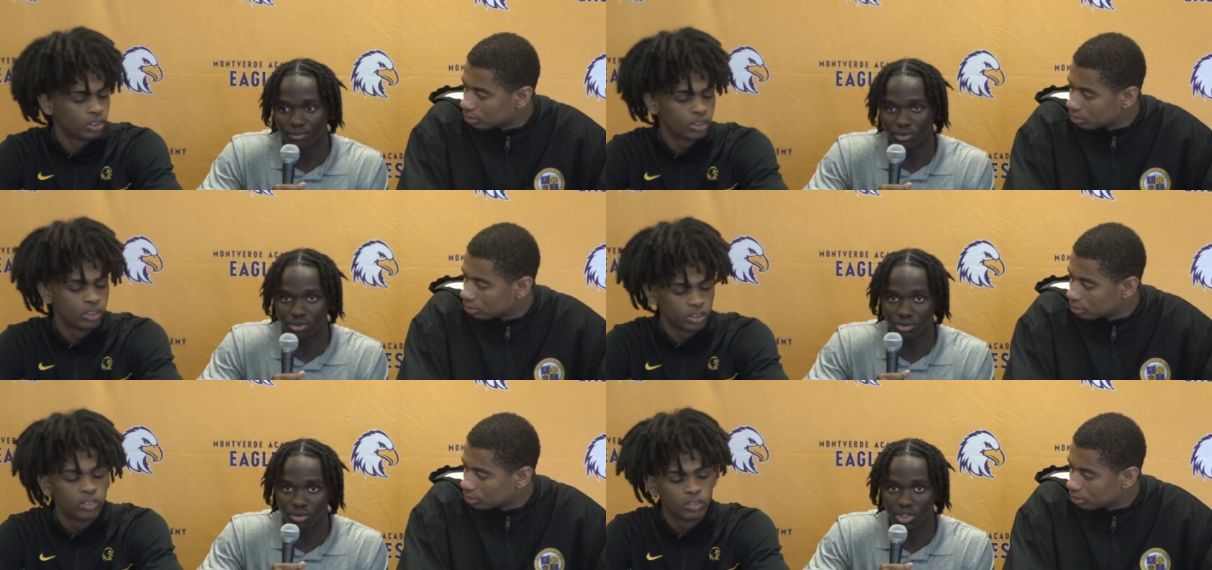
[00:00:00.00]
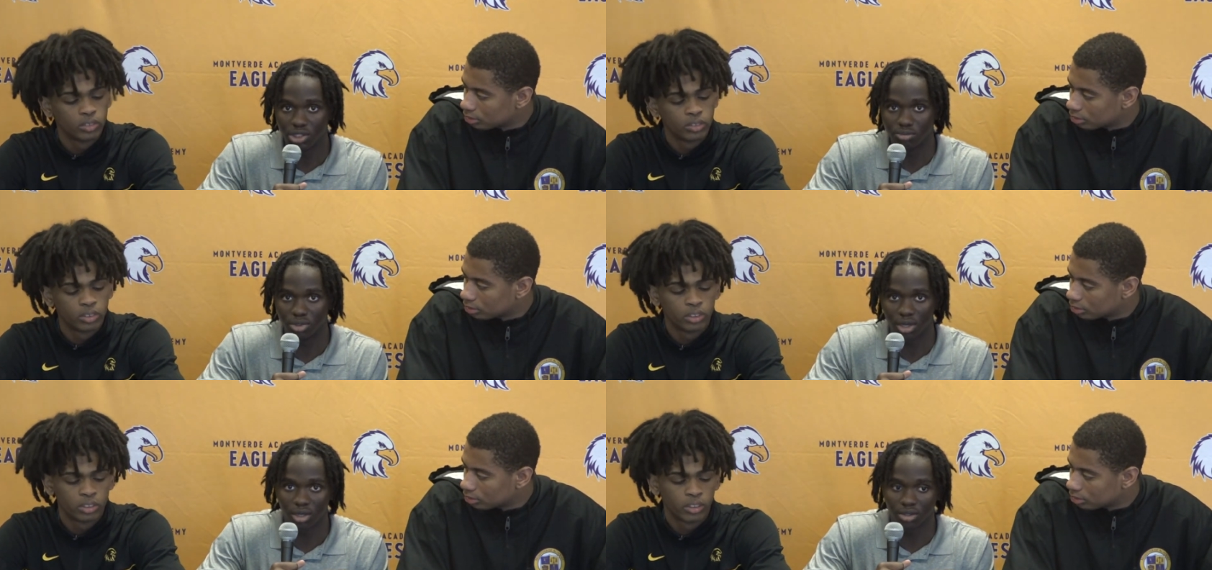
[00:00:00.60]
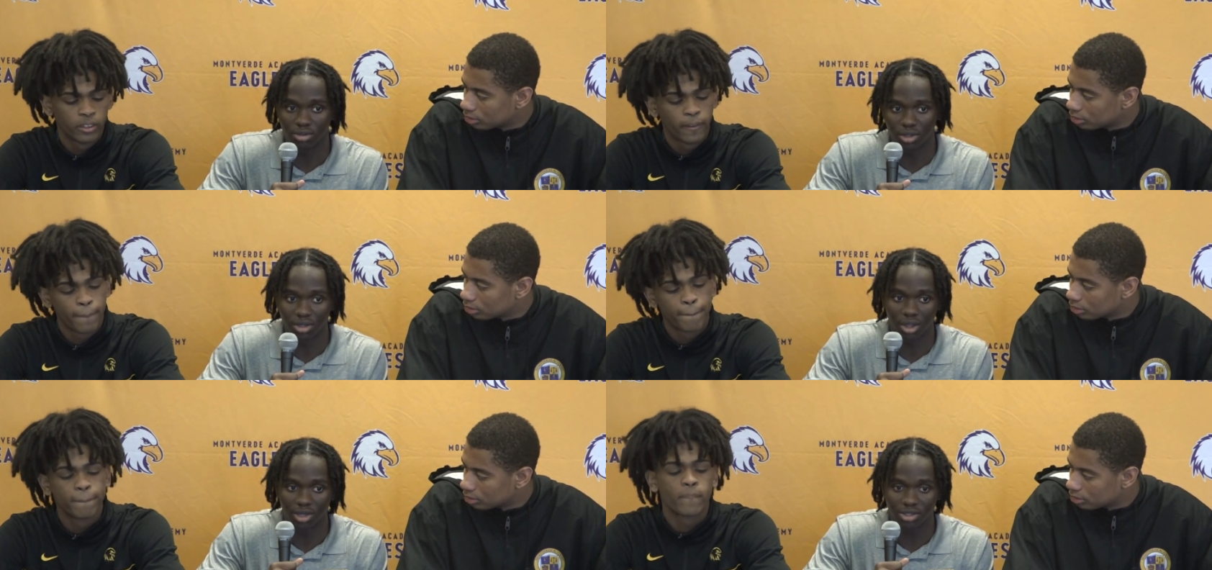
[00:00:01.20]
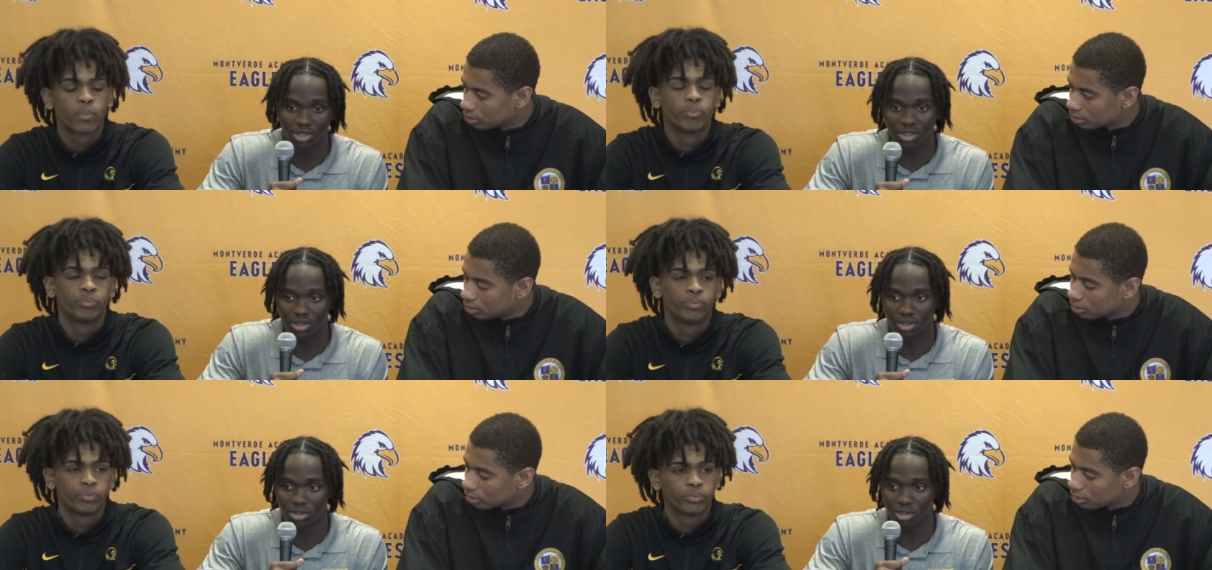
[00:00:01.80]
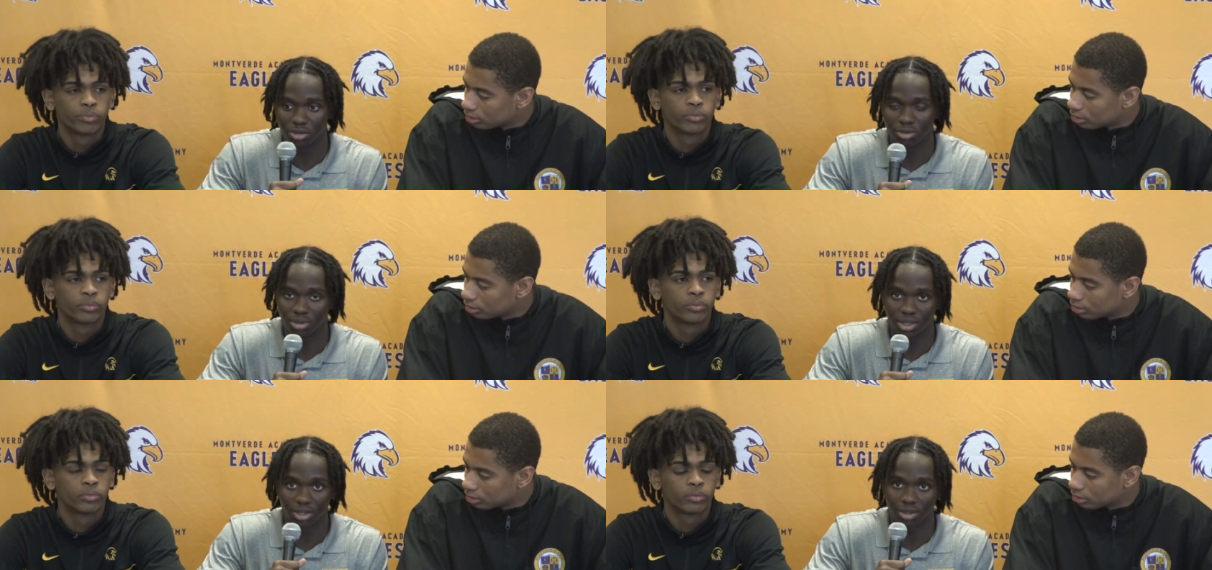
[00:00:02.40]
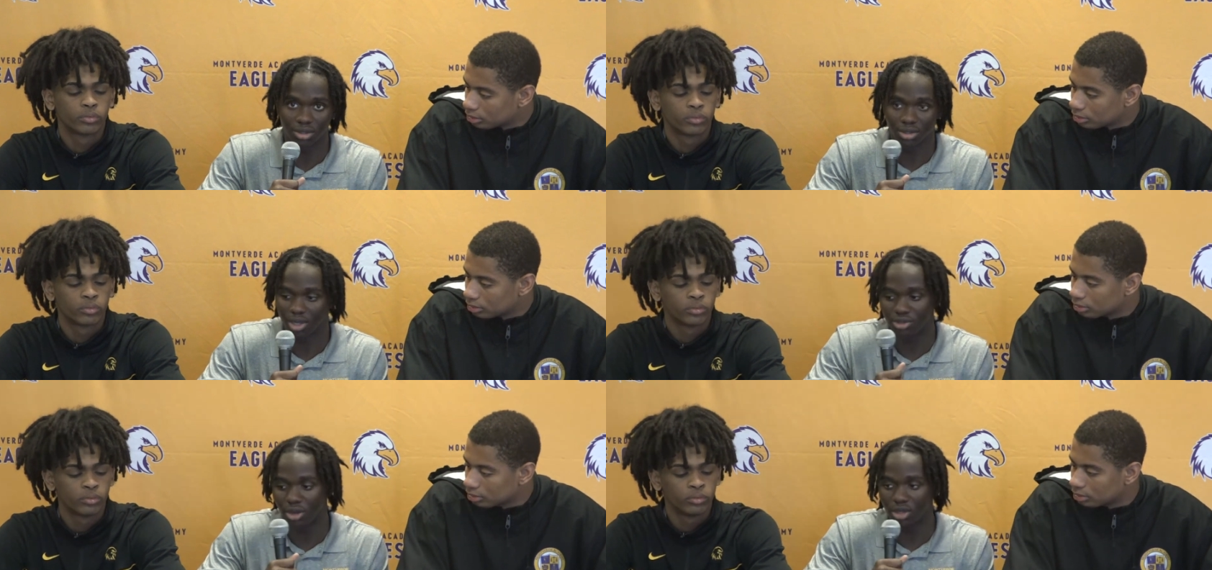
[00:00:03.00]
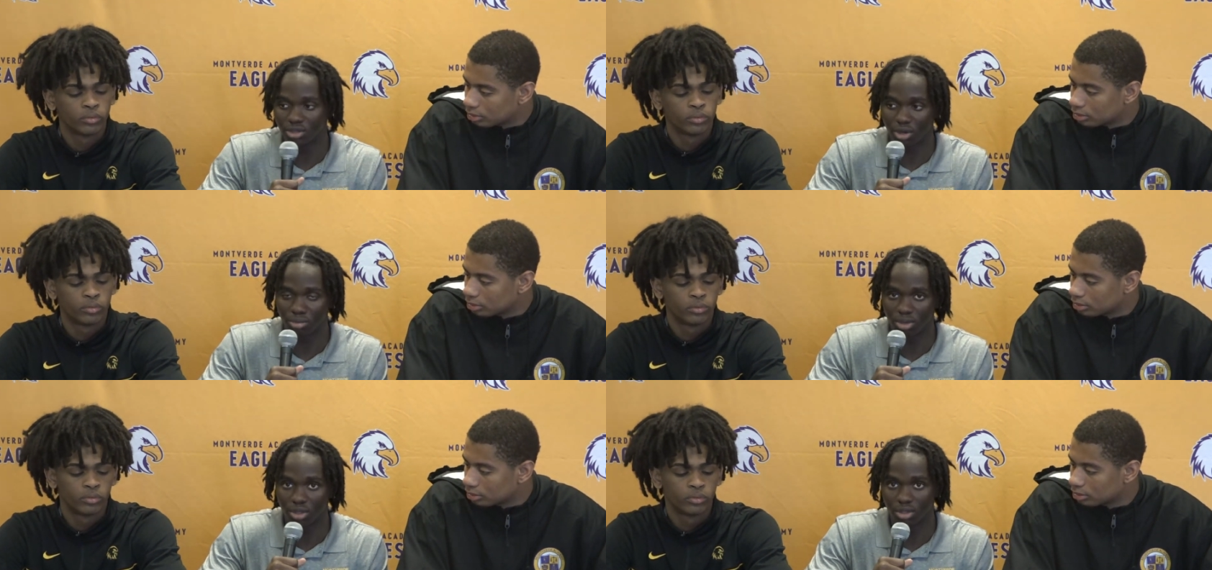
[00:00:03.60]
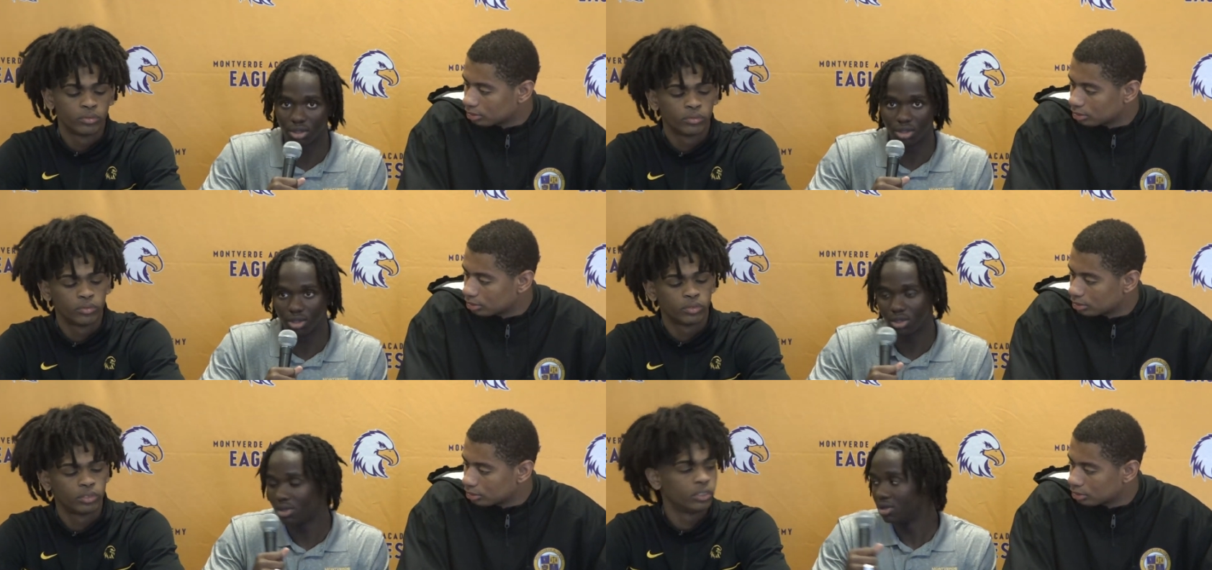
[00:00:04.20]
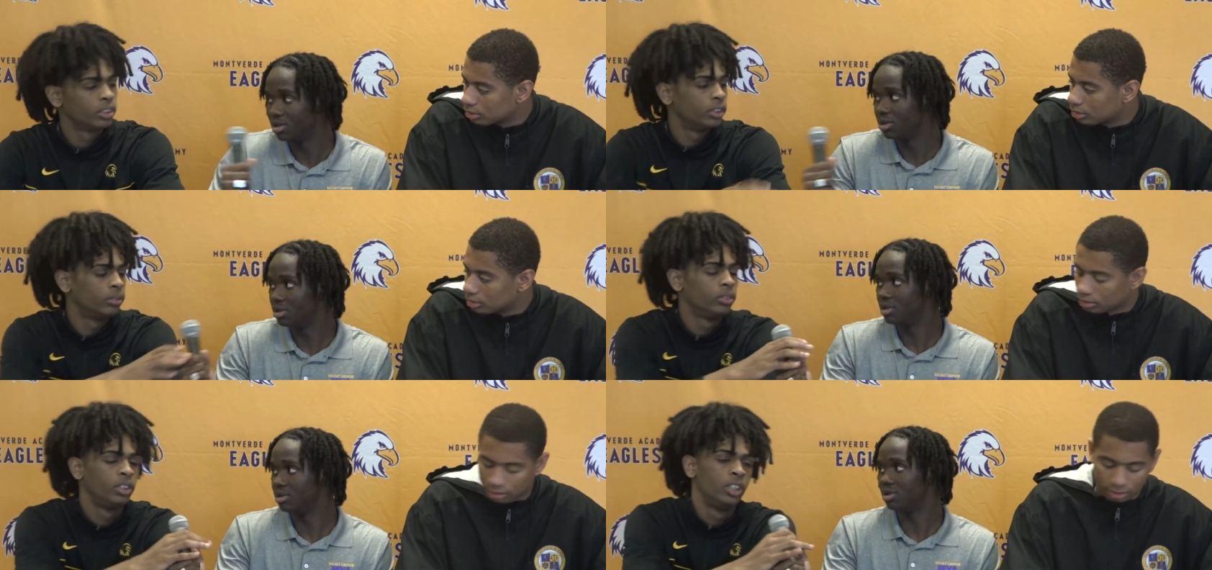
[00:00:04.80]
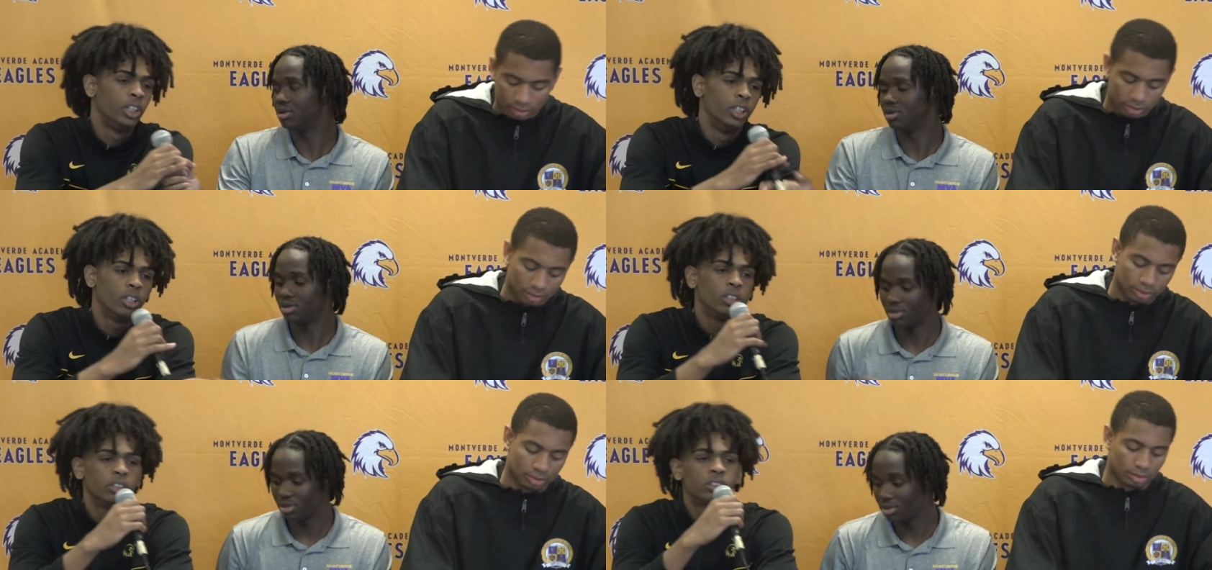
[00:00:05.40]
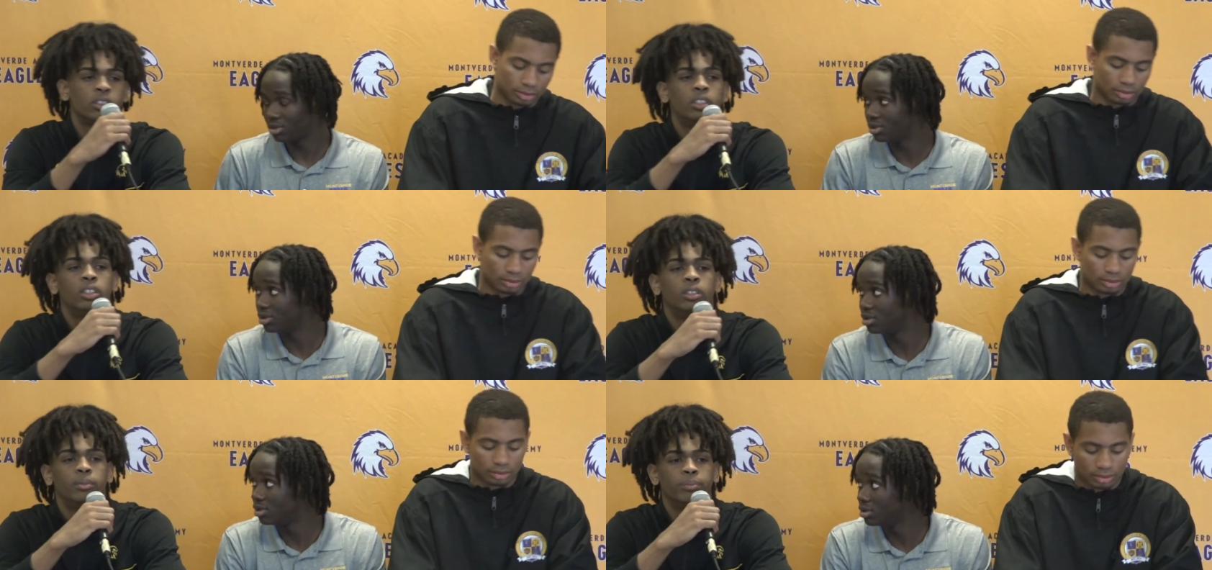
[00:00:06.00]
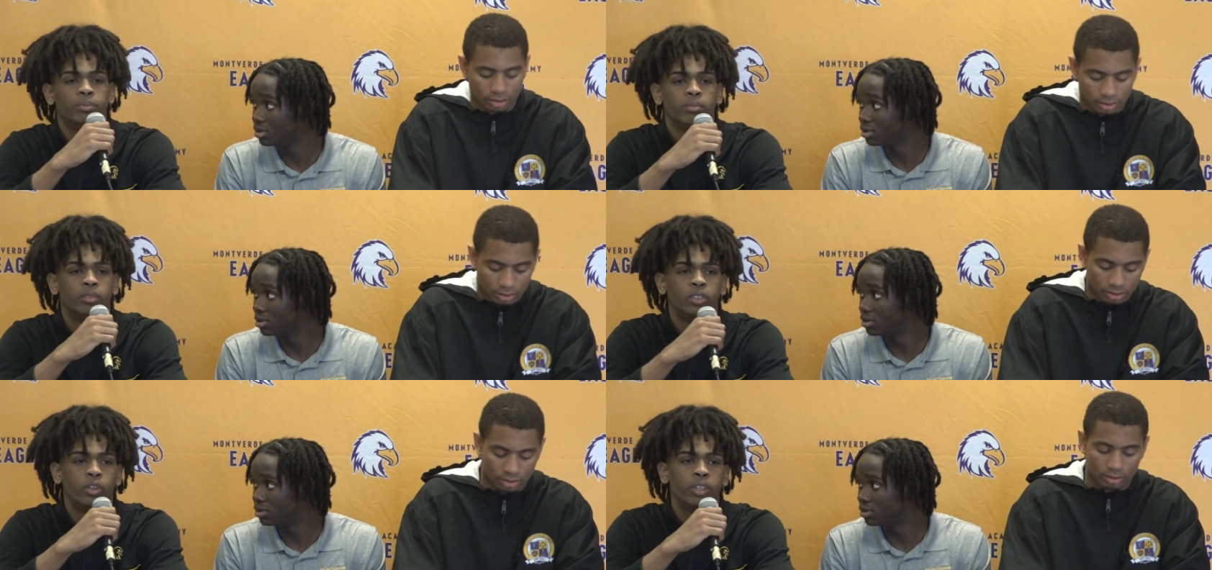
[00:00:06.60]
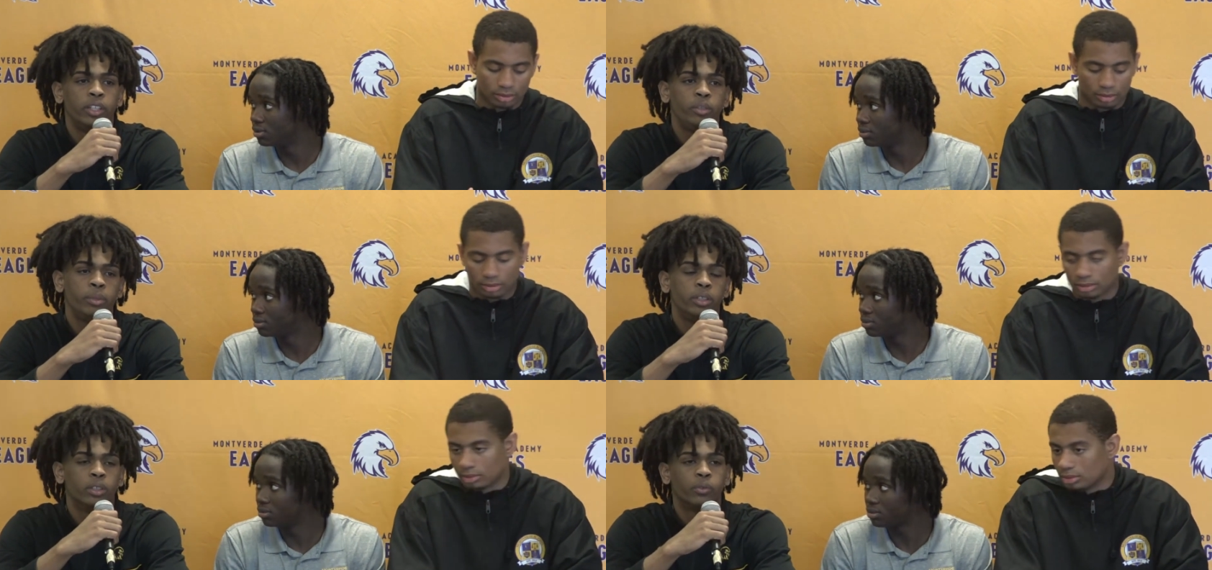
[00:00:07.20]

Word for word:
Speaker 1: for the school team, and I did like decent. So yeah, that's how I started playing.
Speaker 2: And Onyx, um, knowing that you've been here